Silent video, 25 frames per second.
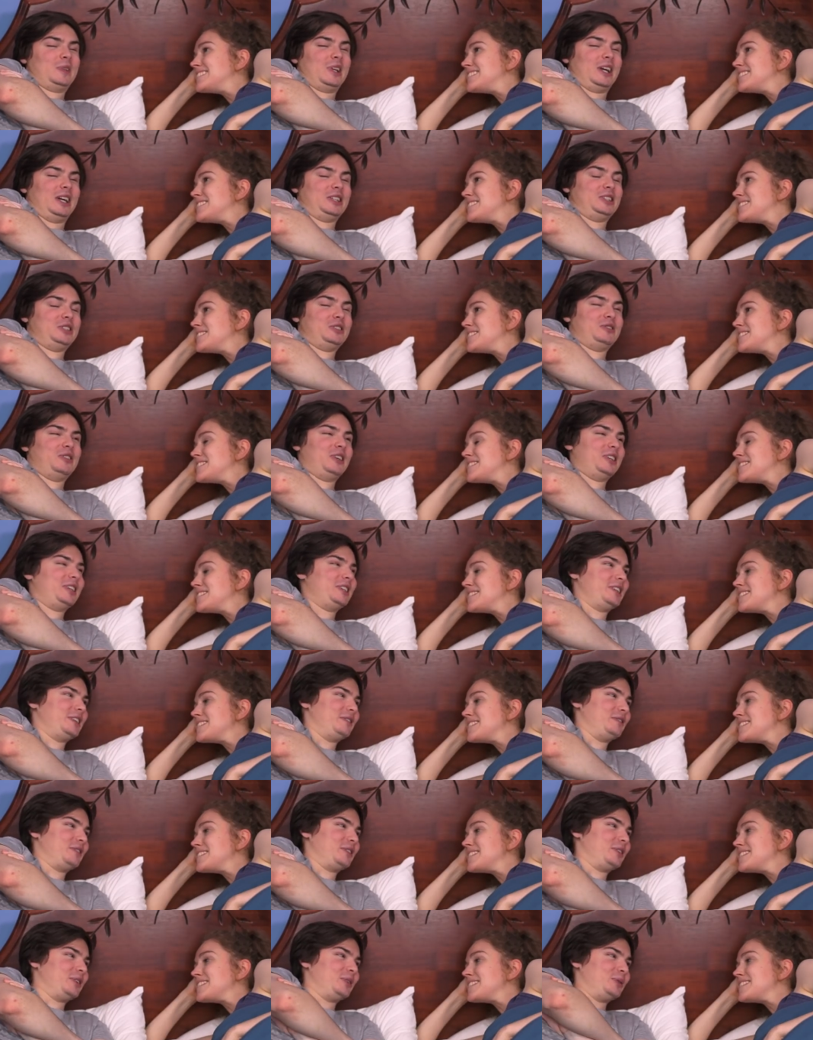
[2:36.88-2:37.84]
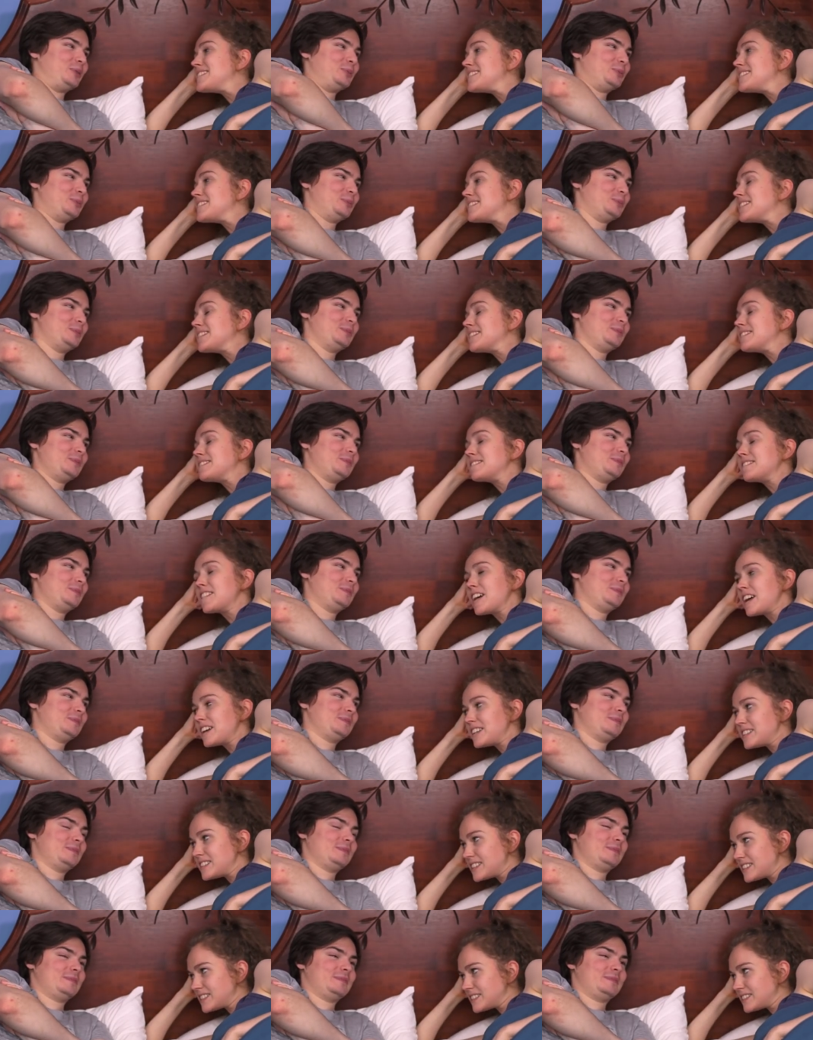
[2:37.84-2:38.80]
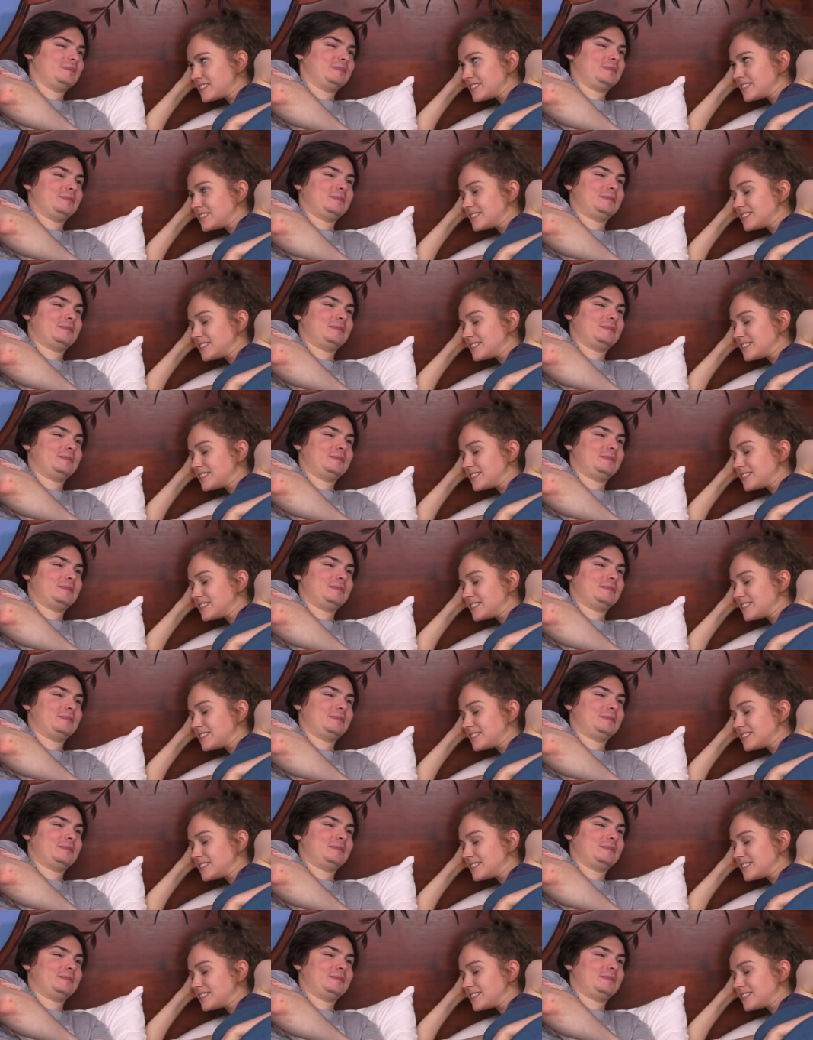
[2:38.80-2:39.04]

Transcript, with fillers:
Speaker 1: I just find it difficult.
Speaker 2: Right.